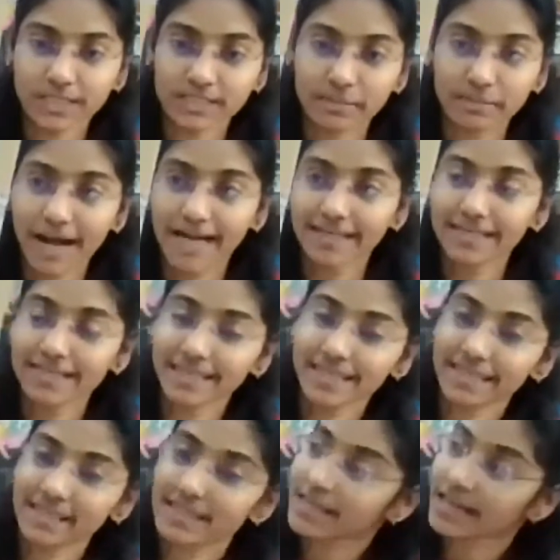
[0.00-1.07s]
is a magnetic,
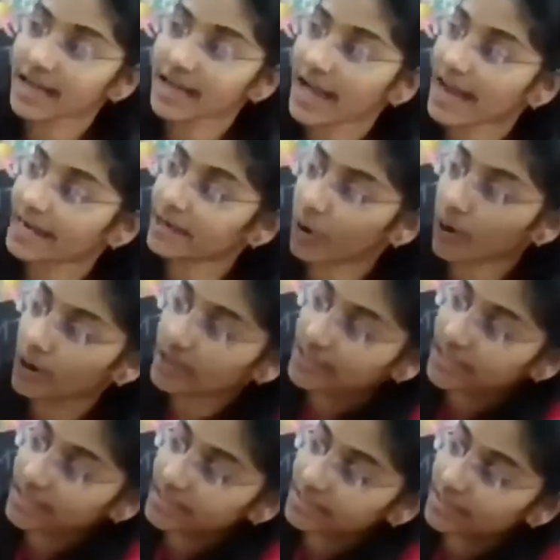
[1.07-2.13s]
and all
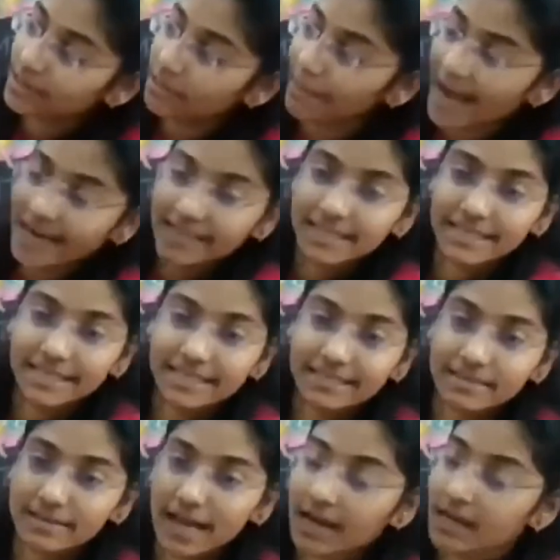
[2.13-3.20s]
these are a
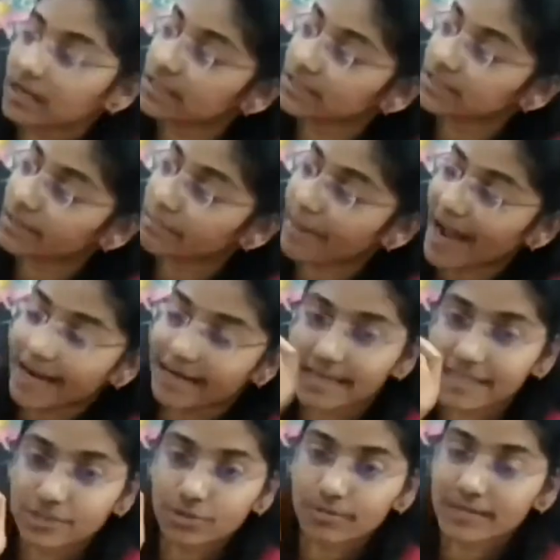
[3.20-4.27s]
magnetic. All these are
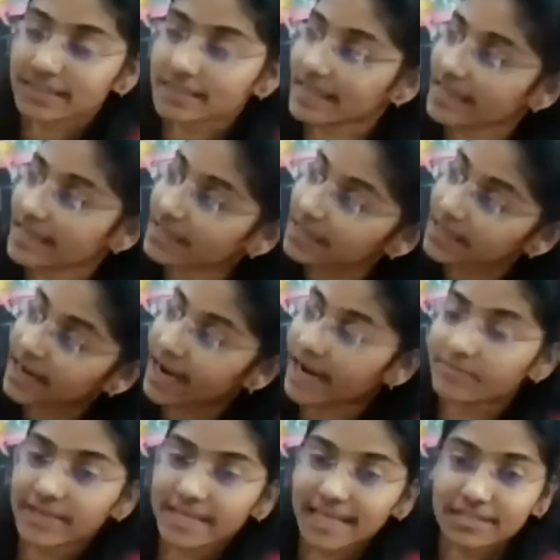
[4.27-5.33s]
magnets over there,
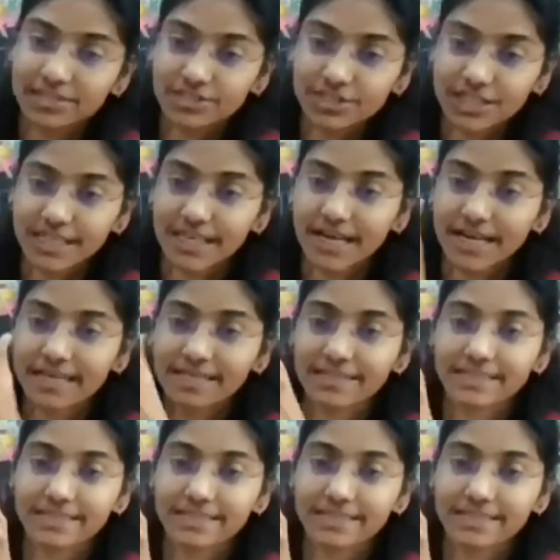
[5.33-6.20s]
and we can stick and